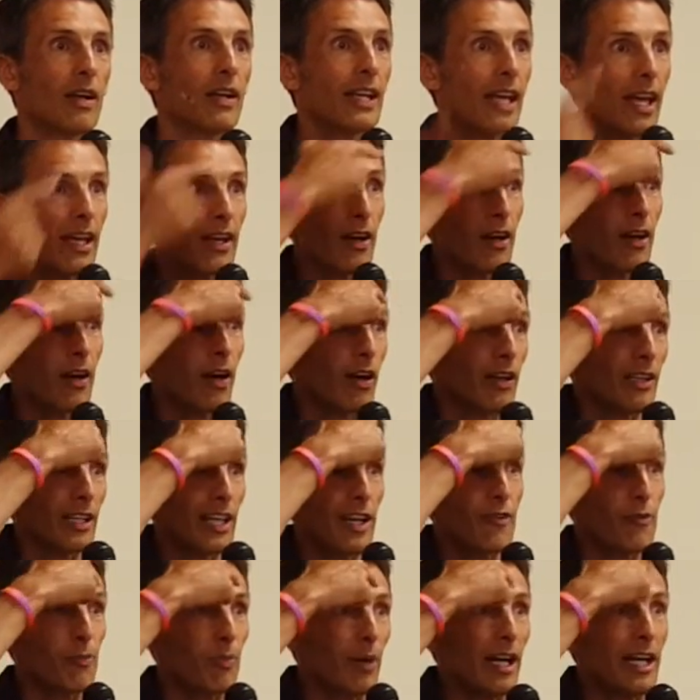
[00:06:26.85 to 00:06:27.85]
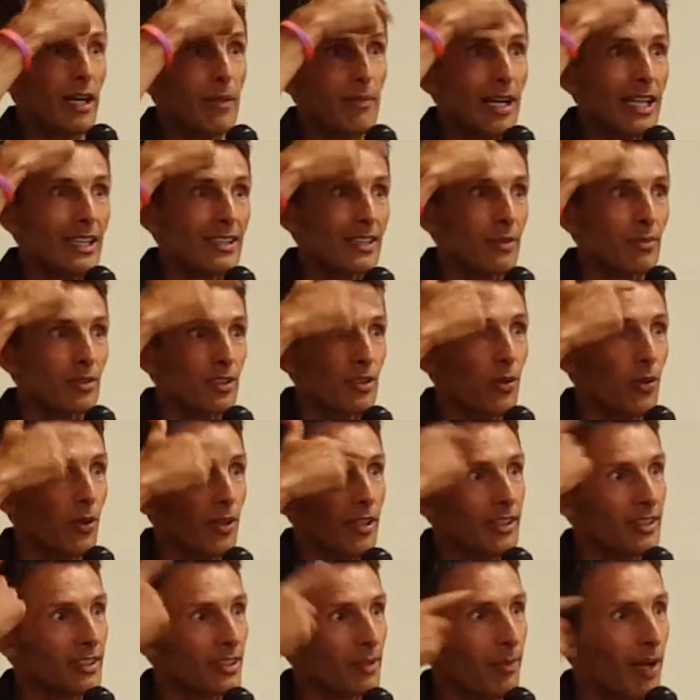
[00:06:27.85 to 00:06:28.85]
Again, our, our left brain makes up
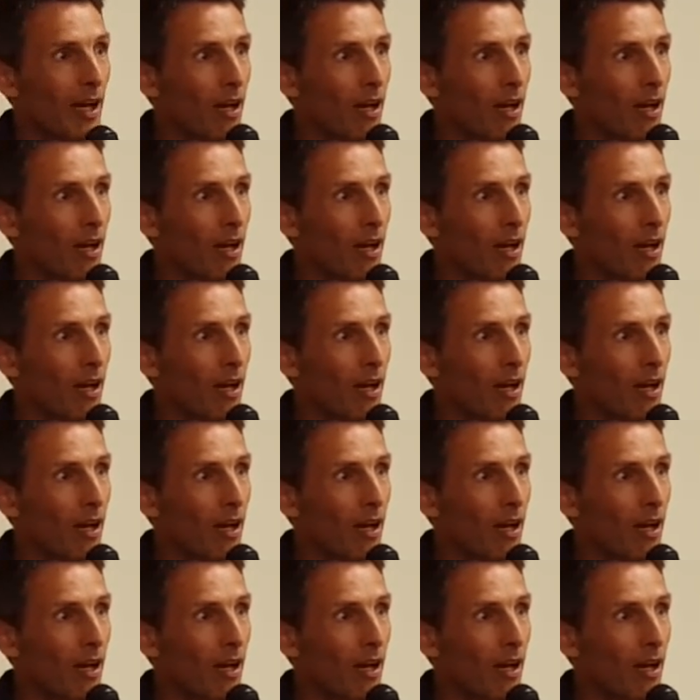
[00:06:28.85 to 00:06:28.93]
stories